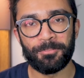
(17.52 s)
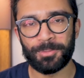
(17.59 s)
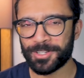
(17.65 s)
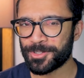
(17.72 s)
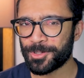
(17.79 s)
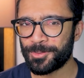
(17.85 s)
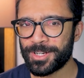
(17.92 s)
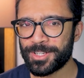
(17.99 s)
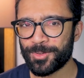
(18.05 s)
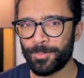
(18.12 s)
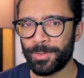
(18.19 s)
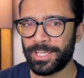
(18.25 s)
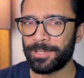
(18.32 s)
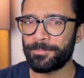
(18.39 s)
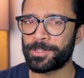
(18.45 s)
but as always we'll
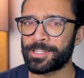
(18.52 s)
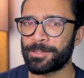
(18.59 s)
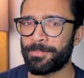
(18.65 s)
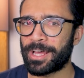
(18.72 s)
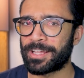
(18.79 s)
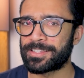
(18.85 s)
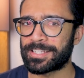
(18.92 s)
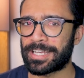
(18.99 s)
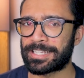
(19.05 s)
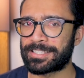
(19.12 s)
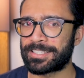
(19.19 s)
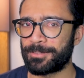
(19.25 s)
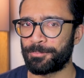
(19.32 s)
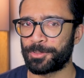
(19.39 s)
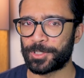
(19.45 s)
be keeping the maths as
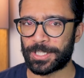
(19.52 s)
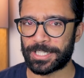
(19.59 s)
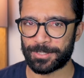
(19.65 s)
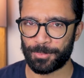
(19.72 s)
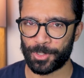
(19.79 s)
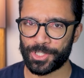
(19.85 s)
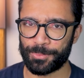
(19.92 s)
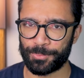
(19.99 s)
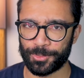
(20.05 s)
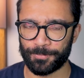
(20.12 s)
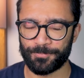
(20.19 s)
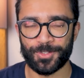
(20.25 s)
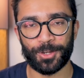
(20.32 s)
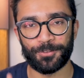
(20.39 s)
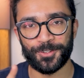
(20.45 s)
simple as possible.
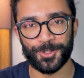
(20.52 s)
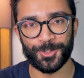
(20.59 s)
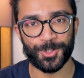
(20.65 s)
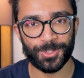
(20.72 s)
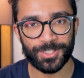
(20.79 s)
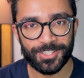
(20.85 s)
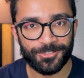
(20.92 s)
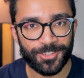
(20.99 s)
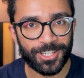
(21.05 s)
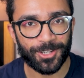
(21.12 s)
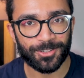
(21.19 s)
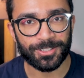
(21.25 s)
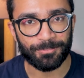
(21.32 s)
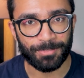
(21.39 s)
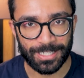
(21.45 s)
So if you enjoyed this
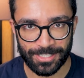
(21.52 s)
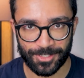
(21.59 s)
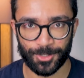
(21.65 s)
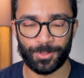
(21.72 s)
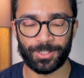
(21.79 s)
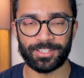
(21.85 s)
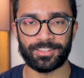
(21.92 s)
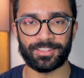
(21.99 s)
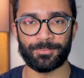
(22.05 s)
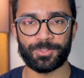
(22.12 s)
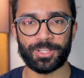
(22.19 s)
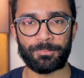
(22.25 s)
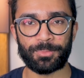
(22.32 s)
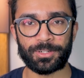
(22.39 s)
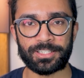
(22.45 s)
video then please do hit the
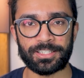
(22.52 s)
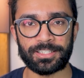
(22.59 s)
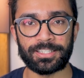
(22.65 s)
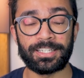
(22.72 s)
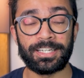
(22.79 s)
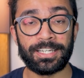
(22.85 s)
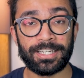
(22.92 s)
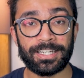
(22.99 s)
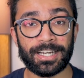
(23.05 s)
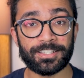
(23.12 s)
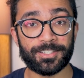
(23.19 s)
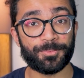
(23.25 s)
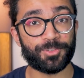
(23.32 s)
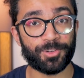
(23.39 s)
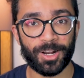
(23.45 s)
thumbs up button
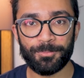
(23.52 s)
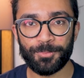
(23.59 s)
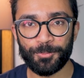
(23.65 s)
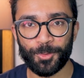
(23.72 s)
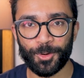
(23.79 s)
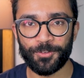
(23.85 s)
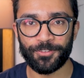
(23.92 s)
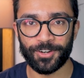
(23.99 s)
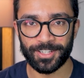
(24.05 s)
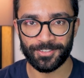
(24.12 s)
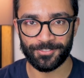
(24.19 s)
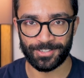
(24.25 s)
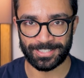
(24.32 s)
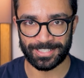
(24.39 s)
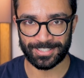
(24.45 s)
and subscribe for more fun
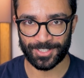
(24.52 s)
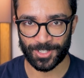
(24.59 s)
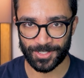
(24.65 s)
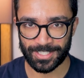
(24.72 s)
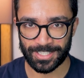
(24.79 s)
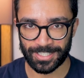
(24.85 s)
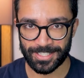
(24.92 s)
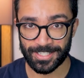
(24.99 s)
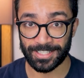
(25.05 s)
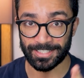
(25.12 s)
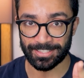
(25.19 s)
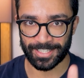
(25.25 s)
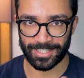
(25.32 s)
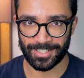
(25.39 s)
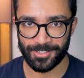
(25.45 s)
physics content.
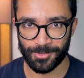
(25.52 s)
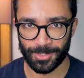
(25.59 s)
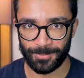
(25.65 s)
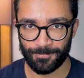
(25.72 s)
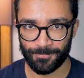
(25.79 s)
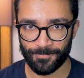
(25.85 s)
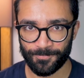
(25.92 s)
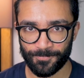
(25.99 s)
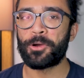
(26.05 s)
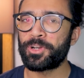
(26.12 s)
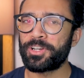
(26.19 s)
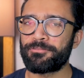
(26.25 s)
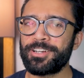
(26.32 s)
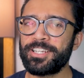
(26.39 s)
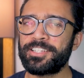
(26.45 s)
Let's get into it. Now
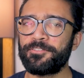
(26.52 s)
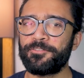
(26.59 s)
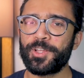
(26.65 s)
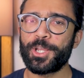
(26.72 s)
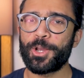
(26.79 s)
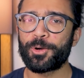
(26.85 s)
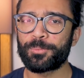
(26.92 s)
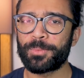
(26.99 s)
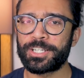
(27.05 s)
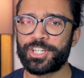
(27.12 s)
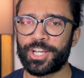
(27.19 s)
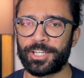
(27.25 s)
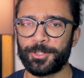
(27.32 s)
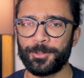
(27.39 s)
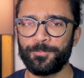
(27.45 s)
in a recent video on my
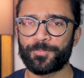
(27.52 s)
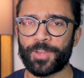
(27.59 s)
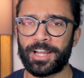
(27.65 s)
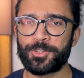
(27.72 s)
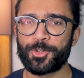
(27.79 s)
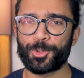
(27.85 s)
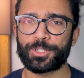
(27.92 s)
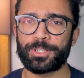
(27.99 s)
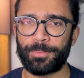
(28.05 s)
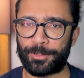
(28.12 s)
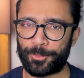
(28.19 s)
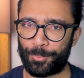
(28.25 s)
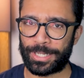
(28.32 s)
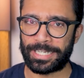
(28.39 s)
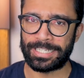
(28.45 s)
channel I talked
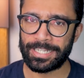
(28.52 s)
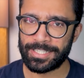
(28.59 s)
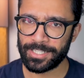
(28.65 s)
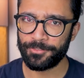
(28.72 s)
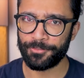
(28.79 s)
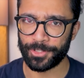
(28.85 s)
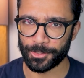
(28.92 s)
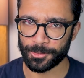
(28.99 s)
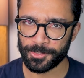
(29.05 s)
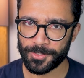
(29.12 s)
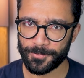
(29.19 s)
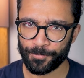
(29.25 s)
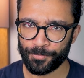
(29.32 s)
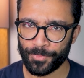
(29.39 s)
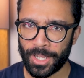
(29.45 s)
about magnetic
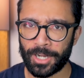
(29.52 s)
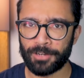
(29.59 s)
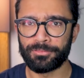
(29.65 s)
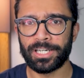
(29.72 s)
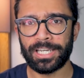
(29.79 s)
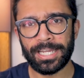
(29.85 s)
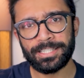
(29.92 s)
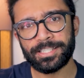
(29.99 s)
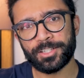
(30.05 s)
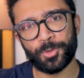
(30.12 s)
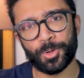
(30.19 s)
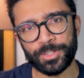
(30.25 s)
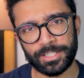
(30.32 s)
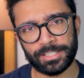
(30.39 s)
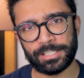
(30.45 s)
fields, a related
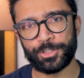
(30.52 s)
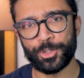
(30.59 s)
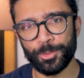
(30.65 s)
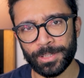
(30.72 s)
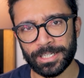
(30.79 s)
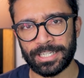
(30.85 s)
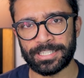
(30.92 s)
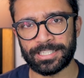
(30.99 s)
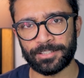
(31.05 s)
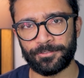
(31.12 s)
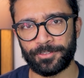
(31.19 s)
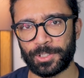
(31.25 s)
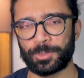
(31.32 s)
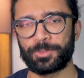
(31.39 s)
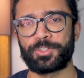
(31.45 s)
quantity to magnetic
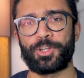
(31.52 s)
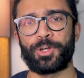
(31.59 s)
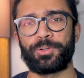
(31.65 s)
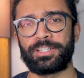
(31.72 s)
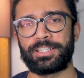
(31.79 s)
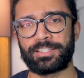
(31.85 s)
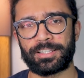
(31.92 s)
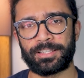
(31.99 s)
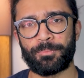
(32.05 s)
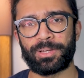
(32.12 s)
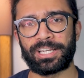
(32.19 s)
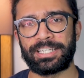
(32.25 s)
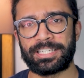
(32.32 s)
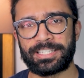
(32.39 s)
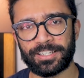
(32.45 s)
fields known as the
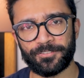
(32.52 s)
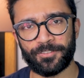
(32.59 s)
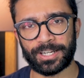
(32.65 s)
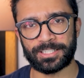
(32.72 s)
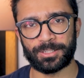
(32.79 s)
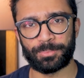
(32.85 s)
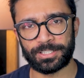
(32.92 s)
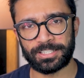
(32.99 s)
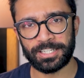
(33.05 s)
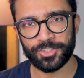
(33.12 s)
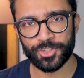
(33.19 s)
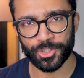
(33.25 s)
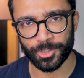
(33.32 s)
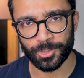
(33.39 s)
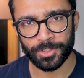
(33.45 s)
magnetic vector
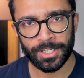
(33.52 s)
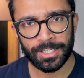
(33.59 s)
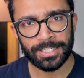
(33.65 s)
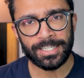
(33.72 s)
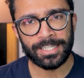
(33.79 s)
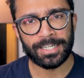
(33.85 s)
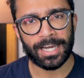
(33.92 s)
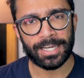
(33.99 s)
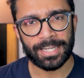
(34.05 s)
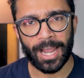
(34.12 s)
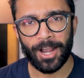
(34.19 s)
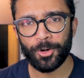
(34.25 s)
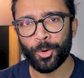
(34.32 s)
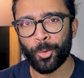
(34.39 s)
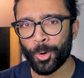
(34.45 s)
potential, and
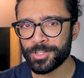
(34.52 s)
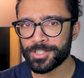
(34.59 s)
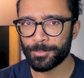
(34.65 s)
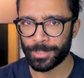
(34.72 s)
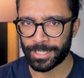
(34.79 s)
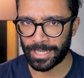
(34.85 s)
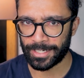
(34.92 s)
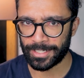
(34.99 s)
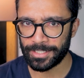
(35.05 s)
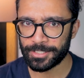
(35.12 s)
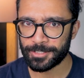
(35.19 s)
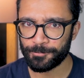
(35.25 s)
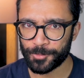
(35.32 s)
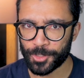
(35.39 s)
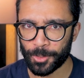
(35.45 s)
how quantum
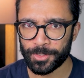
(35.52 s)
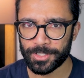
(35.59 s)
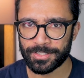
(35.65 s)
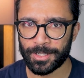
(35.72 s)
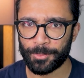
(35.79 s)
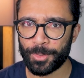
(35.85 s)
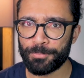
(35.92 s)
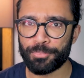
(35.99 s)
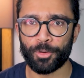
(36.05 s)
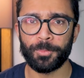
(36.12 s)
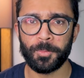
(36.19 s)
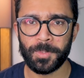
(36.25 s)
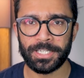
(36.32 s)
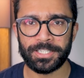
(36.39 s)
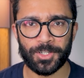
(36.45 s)
mechanics told us that we
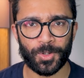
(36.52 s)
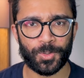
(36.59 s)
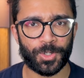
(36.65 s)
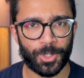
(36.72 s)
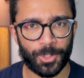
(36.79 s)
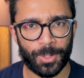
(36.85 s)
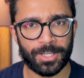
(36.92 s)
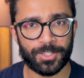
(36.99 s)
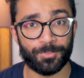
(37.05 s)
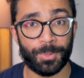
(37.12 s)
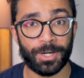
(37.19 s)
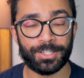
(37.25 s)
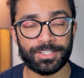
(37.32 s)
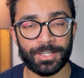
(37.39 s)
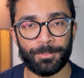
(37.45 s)
probably don't know as
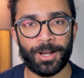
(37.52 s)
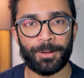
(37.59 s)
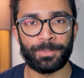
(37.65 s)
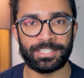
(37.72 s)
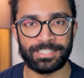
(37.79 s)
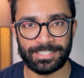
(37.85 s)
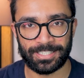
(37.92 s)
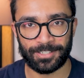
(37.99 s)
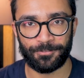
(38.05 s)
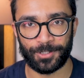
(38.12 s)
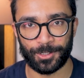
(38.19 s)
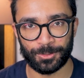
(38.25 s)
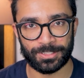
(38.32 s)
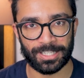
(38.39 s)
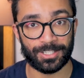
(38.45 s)
much about magnetic
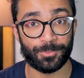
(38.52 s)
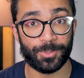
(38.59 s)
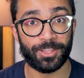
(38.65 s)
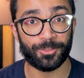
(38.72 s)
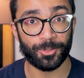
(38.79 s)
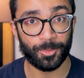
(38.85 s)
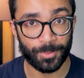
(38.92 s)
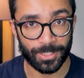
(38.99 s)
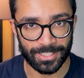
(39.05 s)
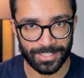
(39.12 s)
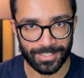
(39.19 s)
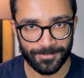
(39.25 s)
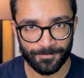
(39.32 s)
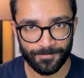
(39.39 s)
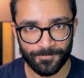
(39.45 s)
fields as we thought we
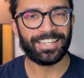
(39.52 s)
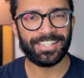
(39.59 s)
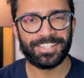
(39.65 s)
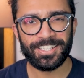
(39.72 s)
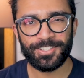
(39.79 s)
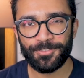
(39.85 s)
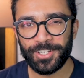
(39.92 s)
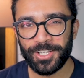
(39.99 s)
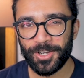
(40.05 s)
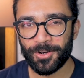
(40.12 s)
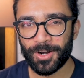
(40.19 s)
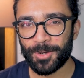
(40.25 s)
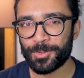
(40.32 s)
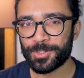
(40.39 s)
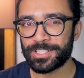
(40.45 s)
did. And in this
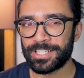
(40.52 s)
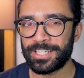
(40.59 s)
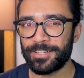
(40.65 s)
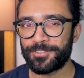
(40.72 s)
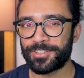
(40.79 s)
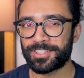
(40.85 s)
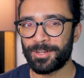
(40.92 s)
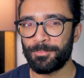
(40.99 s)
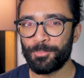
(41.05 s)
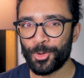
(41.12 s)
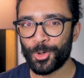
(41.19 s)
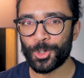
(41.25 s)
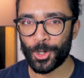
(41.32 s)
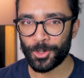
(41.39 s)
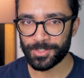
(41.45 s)
video, I want to give some
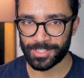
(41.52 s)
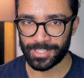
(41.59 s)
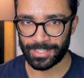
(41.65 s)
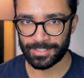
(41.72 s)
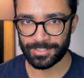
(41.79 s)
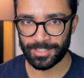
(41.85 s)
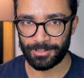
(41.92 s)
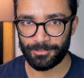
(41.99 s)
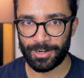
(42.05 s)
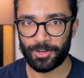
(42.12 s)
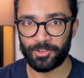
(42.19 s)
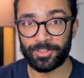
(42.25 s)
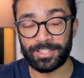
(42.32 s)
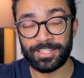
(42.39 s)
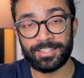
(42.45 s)
more context
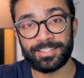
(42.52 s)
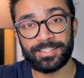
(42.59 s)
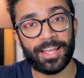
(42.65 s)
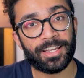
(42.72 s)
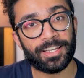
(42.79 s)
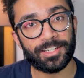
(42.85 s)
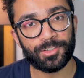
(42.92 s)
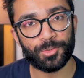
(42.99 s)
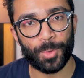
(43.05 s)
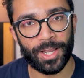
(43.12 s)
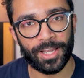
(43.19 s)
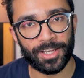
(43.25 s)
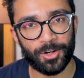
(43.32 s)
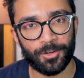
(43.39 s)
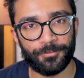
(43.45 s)
around this second
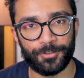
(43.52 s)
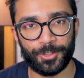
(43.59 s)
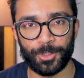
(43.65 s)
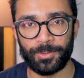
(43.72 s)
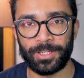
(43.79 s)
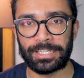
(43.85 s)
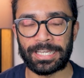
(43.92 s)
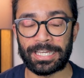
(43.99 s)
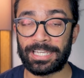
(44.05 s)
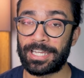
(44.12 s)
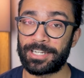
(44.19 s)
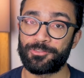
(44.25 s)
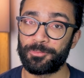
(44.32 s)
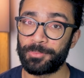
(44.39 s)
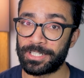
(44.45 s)
way of viewing
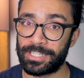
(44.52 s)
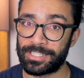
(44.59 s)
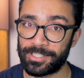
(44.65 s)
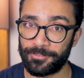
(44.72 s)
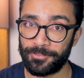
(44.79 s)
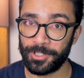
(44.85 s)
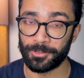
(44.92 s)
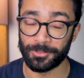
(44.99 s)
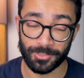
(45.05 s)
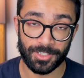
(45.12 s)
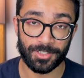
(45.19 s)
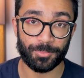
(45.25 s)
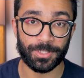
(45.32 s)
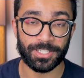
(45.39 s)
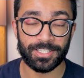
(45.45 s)
electromagnetic
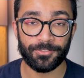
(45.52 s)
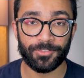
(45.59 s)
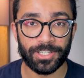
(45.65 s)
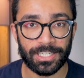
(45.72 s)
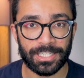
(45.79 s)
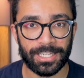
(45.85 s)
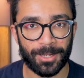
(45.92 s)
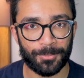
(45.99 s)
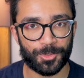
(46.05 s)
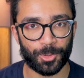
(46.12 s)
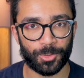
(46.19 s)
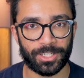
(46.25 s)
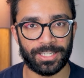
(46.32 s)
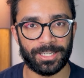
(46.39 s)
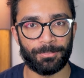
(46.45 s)
fields. Specifically, I'm
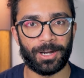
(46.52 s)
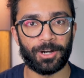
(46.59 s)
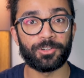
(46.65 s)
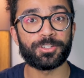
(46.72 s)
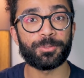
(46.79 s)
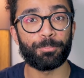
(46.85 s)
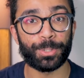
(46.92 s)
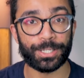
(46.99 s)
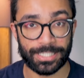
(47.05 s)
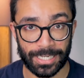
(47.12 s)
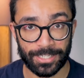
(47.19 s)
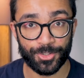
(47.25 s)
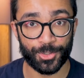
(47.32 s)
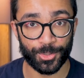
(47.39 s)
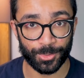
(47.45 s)
talking about
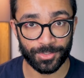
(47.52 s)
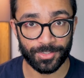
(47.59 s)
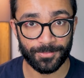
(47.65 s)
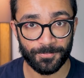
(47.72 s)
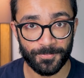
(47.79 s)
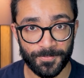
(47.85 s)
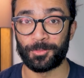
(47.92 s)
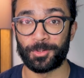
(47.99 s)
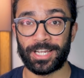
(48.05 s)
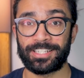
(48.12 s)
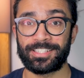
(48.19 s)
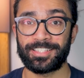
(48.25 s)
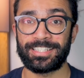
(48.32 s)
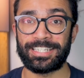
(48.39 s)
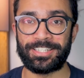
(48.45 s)
potentials. And we'll
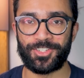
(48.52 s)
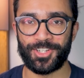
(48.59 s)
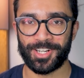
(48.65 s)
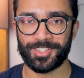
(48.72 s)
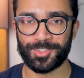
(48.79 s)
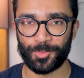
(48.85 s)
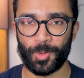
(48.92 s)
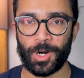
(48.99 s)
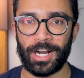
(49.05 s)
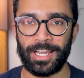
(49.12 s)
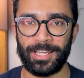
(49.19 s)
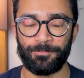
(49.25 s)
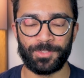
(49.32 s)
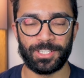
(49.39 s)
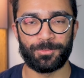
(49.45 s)
get to see just
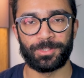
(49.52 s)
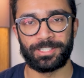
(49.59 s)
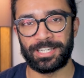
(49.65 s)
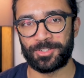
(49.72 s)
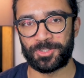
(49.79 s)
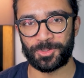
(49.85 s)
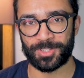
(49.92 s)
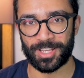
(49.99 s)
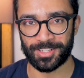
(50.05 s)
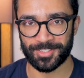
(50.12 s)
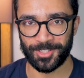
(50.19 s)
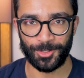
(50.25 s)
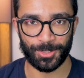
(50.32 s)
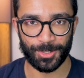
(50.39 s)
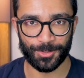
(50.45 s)
why these potentials are
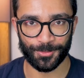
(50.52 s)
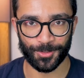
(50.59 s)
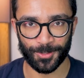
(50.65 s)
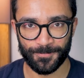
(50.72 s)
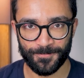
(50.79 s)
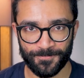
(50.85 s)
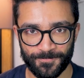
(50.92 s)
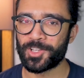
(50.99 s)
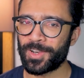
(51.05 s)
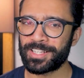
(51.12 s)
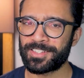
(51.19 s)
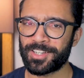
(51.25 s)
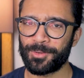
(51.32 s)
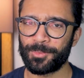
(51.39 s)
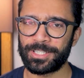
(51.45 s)
so useful. So
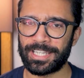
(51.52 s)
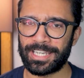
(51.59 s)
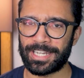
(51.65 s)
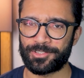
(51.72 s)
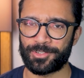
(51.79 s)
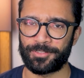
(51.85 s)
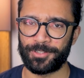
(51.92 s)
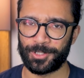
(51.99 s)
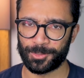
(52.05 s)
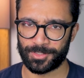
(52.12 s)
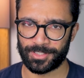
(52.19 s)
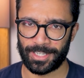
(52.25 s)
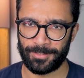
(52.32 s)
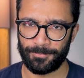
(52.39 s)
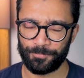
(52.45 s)
let's start with electric
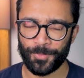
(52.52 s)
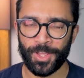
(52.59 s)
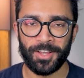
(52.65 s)
fields then.